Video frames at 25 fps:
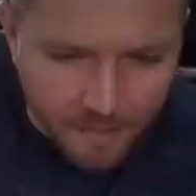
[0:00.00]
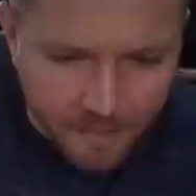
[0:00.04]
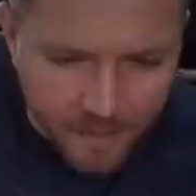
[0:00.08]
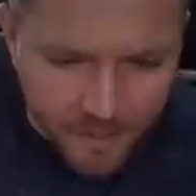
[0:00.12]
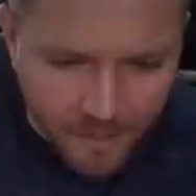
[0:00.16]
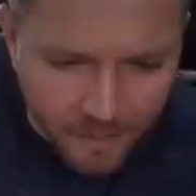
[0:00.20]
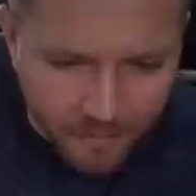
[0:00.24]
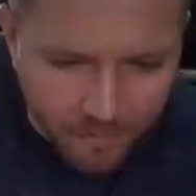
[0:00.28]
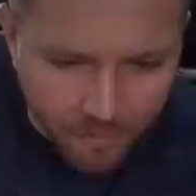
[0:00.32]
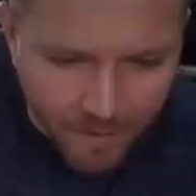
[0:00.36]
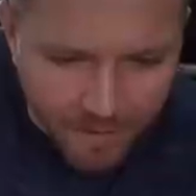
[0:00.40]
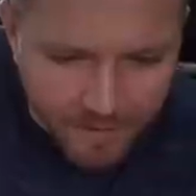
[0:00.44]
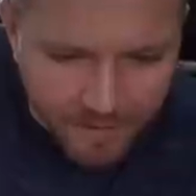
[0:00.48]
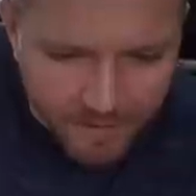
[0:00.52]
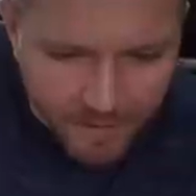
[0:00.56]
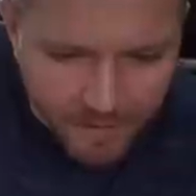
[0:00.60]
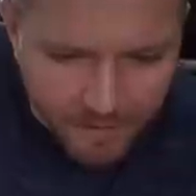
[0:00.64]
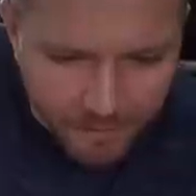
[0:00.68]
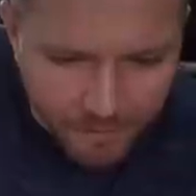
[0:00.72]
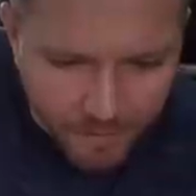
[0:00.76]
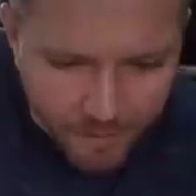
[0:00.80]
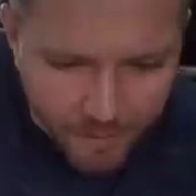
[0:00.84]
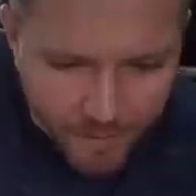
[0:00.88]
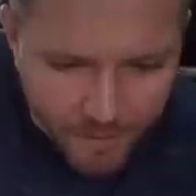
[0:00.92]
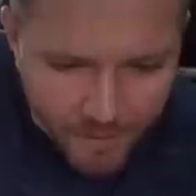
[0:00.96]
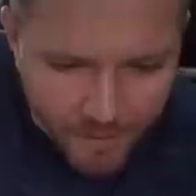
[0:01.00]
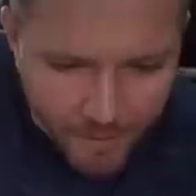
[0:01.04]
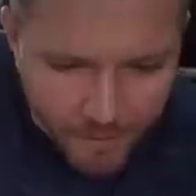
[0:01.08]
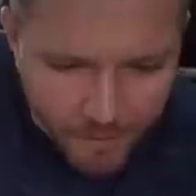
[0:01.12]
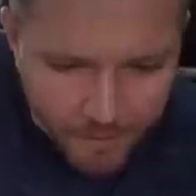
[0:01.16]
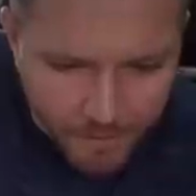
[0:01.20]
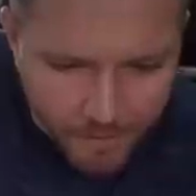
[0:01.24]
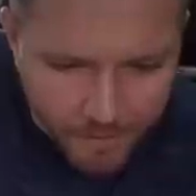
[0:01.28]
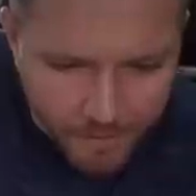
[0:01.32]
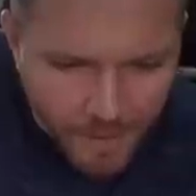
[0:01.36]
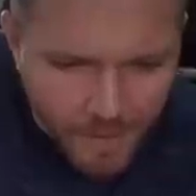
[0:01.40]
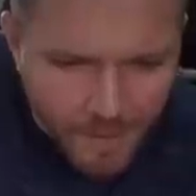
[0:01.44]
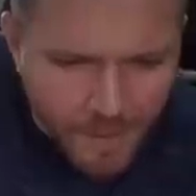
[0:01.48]
chain rattling from here.
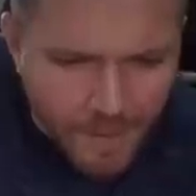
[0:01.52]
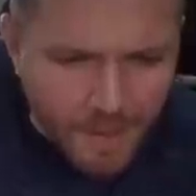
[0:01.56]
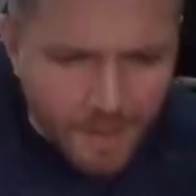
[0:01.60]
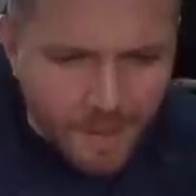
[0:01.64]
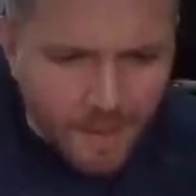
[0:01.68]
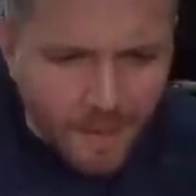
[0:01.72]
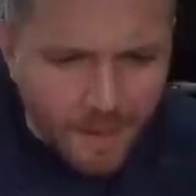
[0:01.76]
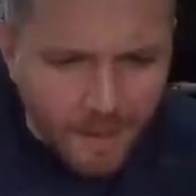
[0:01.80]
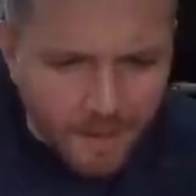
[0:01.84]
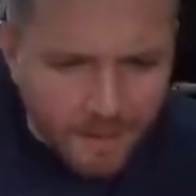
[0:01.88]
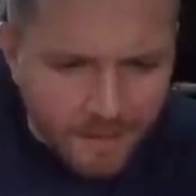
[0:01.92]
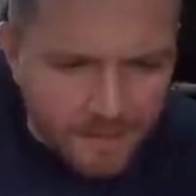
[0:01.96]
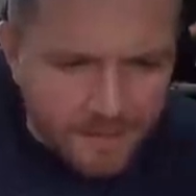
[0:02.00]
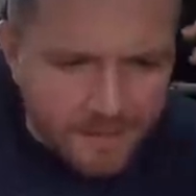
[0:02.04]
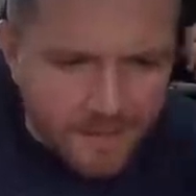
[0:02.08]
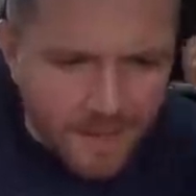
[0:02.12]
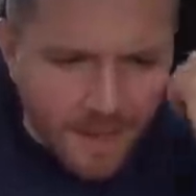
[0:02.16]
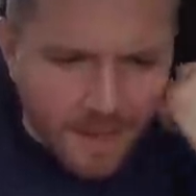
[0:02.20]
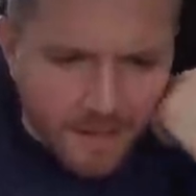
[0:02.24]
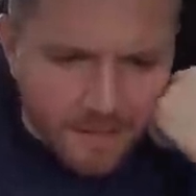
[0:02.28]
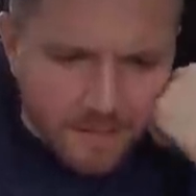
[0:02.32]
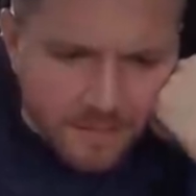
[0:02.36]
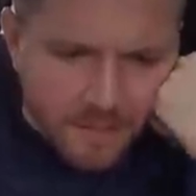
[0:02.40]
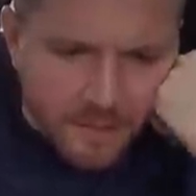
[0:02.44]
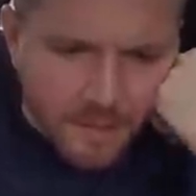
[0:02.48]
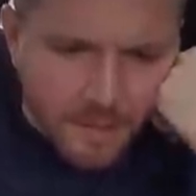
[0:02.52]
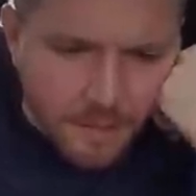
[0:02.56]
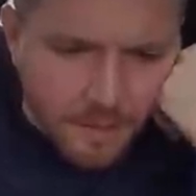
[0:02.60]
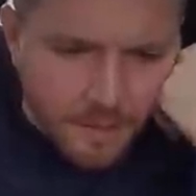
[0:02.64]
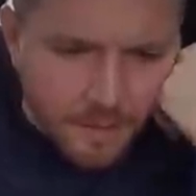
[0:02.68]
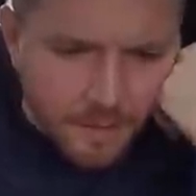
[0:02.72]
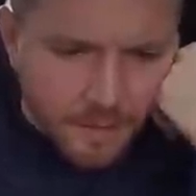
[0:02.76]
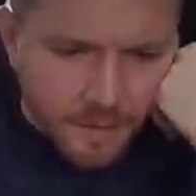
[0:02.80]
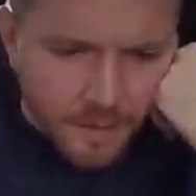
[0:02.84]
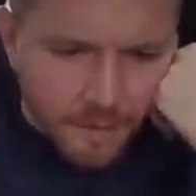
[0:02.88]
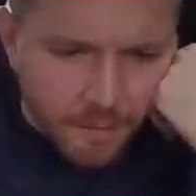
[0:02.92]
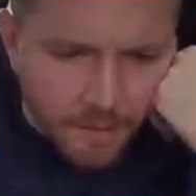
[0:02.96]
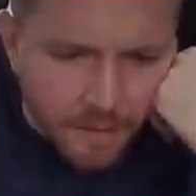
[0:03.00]
Uh, he says,
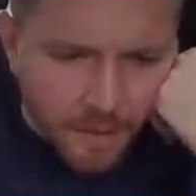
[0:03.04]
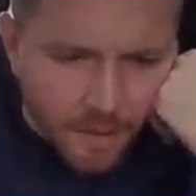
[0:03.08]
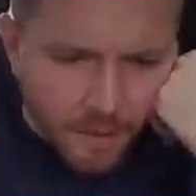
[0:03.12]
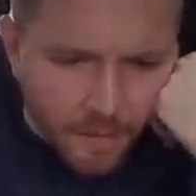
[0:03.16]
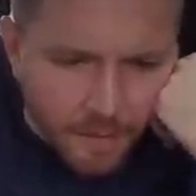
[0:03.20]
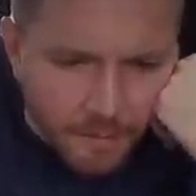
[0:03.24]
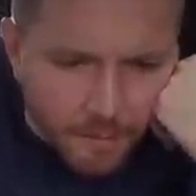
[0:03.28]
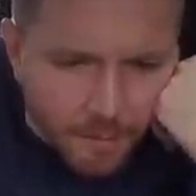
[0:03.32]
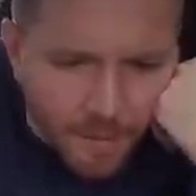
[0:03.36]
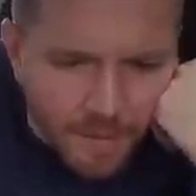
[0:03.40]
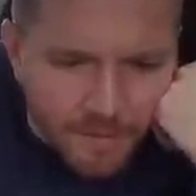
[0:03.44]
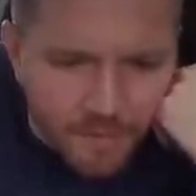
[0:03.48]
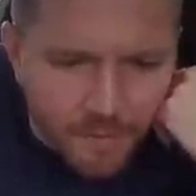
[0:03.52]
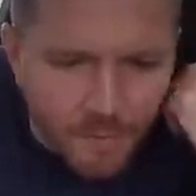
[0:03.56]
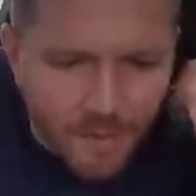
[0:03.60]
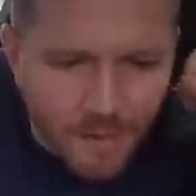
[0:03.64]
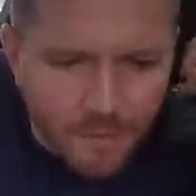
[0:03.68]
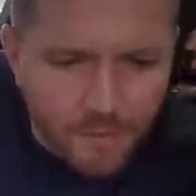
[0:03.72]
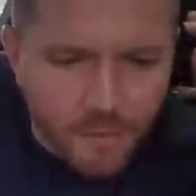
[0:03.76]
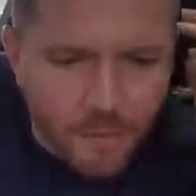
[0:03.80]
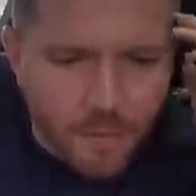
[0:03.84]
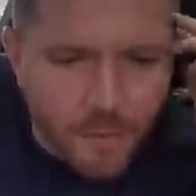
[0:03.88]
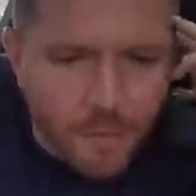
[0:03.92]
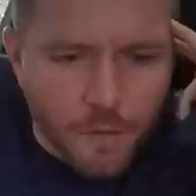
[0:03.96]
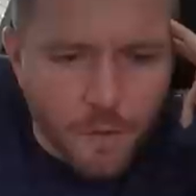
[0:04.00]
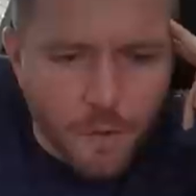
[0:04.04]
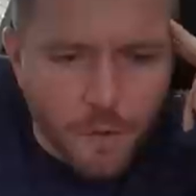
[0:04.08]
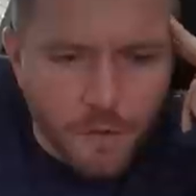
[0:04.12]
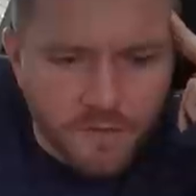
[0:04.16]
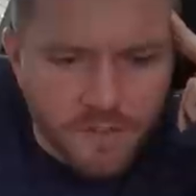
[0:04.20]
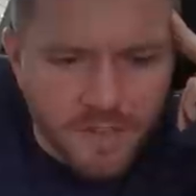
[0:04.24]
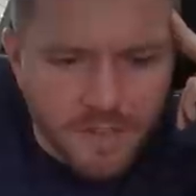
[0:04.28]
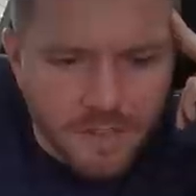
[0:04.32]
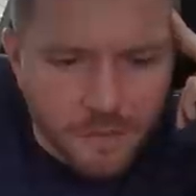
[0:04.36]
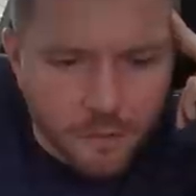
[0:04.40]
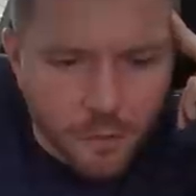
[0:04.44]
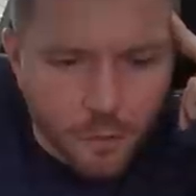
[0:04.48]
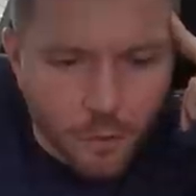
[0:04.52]
here we are then, my two thousand
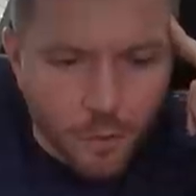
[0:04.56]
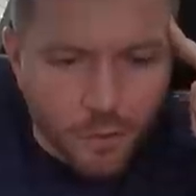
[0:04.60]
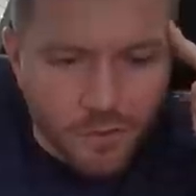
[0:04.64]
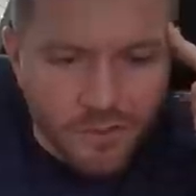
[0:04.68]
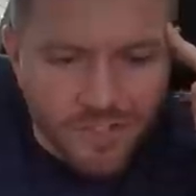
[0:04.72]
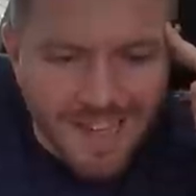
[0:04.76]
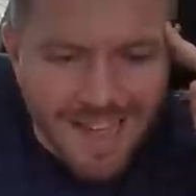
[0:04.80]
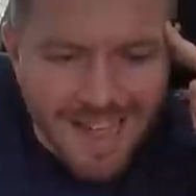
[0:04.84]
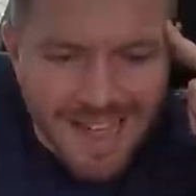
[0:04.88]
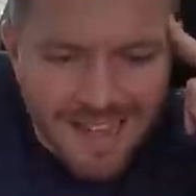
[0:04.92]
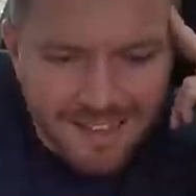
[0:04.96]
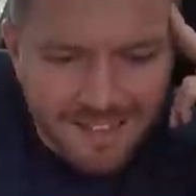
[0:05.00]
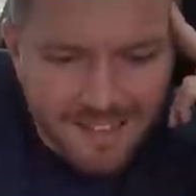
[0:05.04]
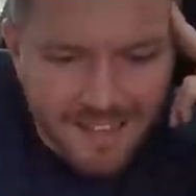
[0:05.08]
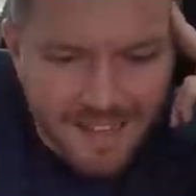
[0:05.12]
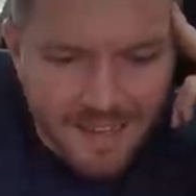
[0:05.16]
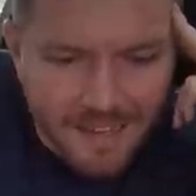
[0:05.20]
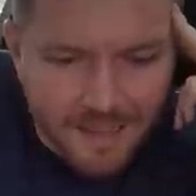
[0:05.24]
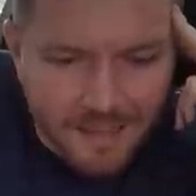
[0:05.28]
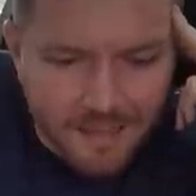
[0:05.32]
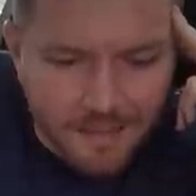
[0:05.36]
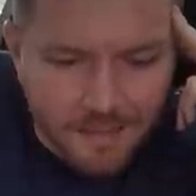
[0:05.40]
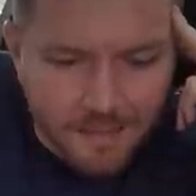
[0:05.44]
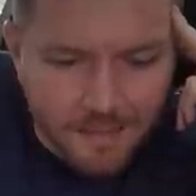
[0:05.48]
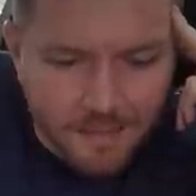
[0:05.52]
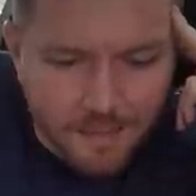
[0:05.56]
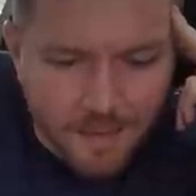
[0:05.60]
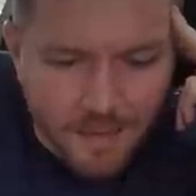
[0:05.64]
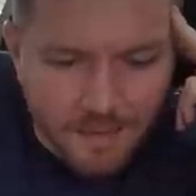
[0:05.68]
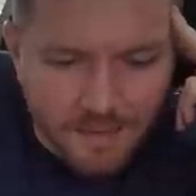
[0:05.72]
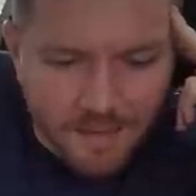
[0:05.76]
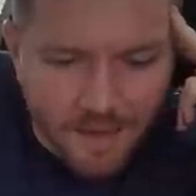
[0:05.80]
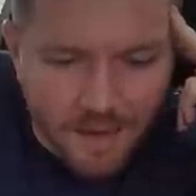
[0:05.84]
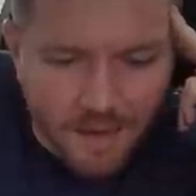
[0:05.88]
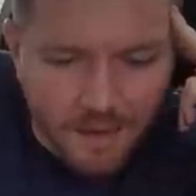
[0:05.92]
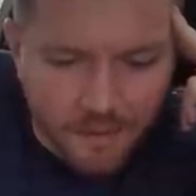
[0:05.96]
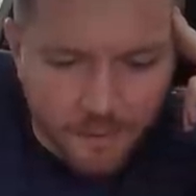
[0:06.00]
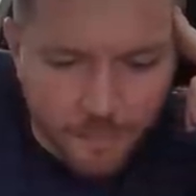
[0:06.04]
thirteen Corsa S E. That's
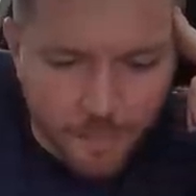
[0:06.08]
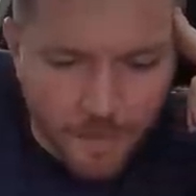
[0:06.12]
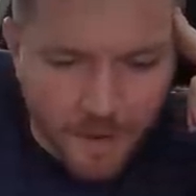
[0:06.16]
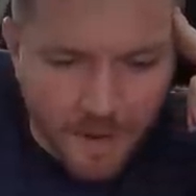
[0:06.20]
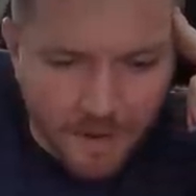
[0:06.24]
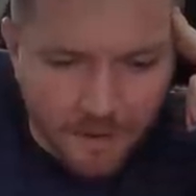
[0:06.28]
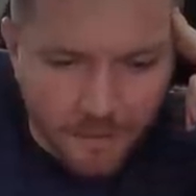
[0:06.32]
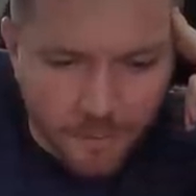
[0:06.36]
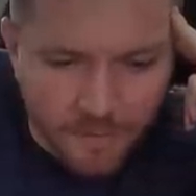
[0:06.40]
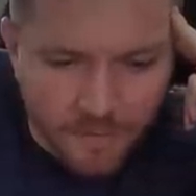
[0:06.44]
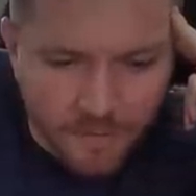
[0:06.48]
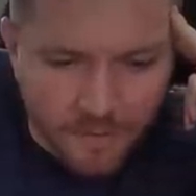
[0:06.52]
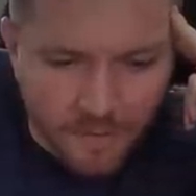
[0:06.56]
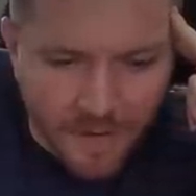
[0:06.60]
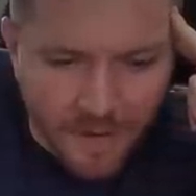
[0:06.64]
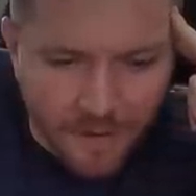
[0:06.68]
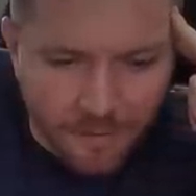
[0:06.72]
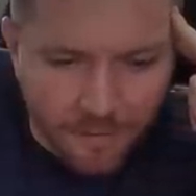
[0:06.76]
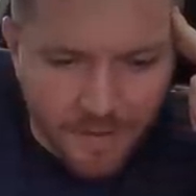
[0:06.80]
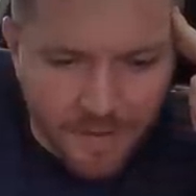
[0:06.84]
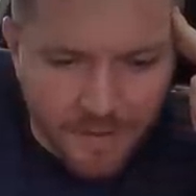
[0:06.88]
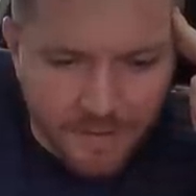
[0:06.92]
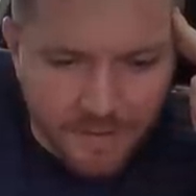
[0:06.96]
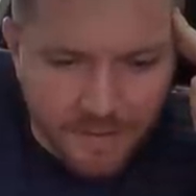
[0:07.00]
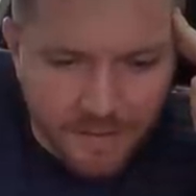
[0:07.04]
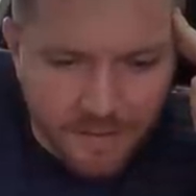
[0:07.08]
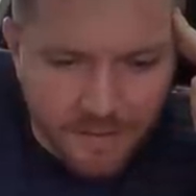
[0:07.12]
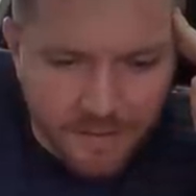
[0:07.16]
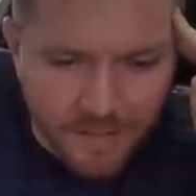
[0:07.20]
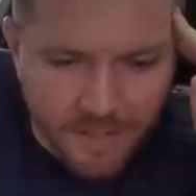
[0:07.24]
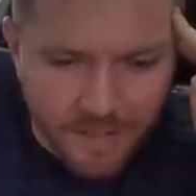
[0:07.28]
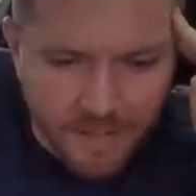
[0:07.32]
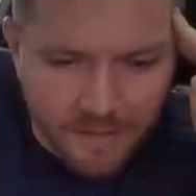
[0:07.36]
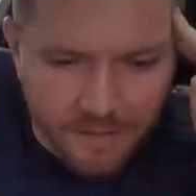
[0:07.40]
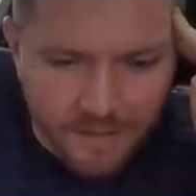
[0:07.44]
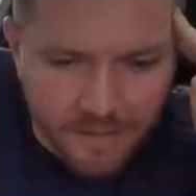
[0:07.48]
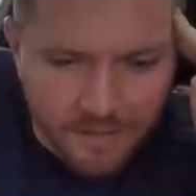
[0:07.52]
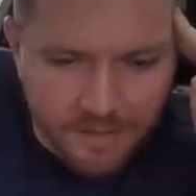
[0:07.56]
a high spec, so it's going to have heated
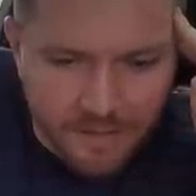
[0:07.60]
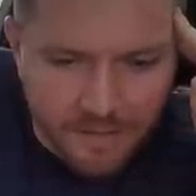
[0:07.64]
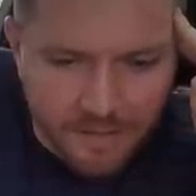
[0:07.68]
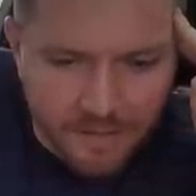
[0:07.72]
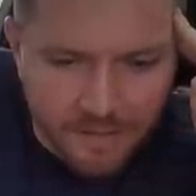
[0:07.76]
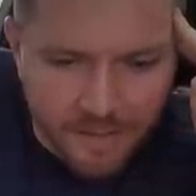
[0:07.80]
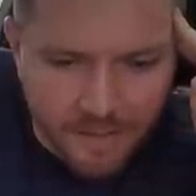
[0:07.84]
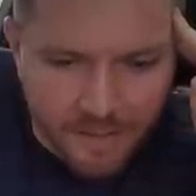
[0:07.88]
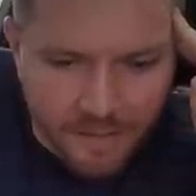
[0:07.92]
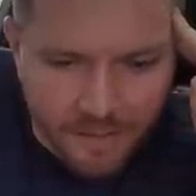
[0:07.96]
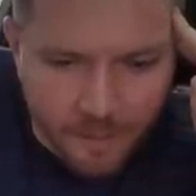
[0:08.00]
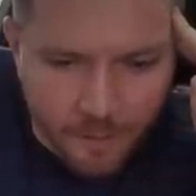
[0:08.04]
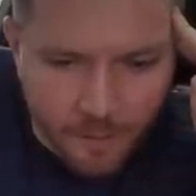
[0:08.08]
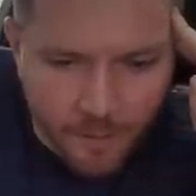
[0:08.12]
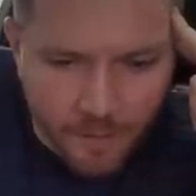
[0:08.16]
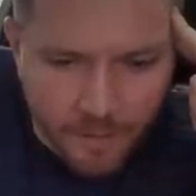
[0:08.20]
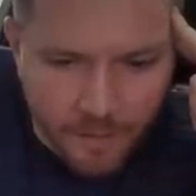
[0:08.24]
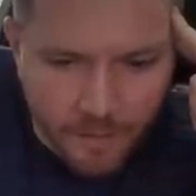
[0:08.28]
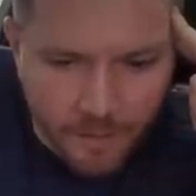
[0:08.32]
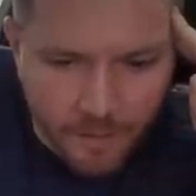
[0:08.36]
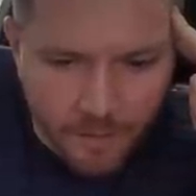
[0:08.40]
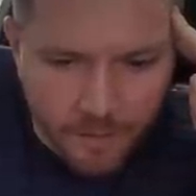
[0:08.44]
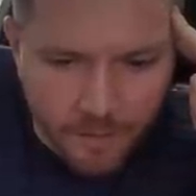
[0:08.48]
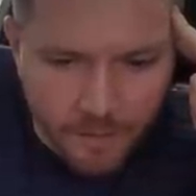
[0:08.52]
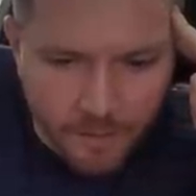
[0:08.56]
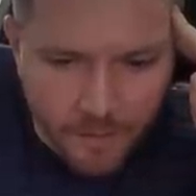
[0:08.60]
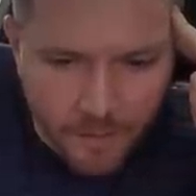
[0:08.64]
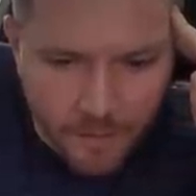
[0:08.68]
seats, heated steering wheel.